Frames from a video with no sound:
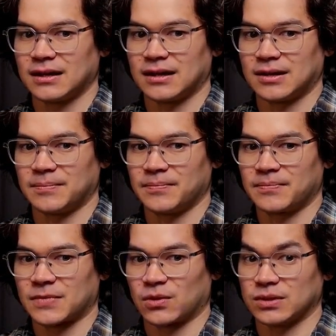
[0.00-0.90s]

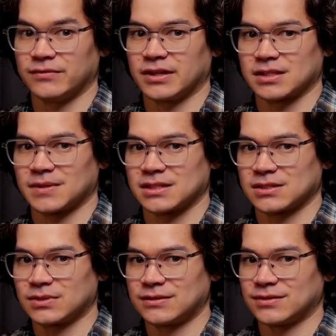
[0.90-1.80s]
or living
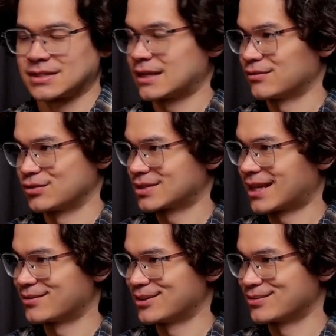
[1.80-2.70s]
expenses. It wasn't even a real
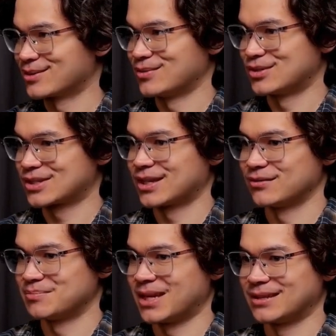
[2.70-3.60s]
salary. It was we just
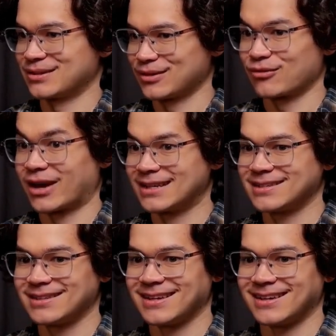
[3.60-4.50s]
covered paying like
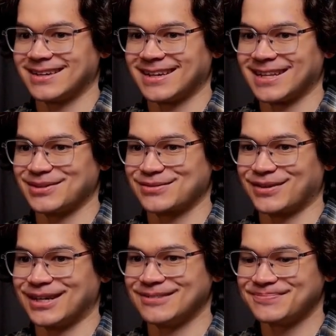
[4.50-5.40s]
rent, and that was
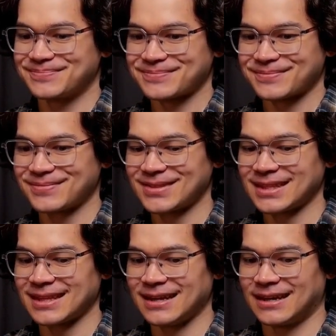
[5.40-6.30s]
fine.
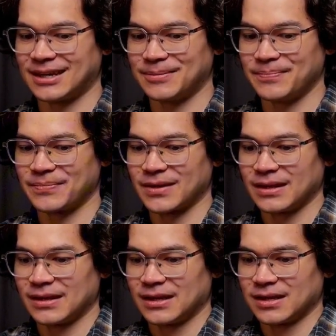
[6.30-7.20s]
But
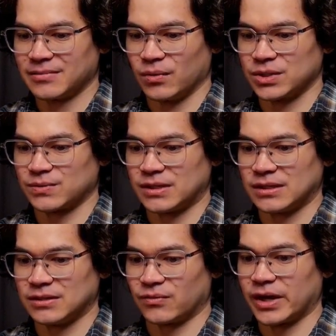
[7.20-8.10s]
once we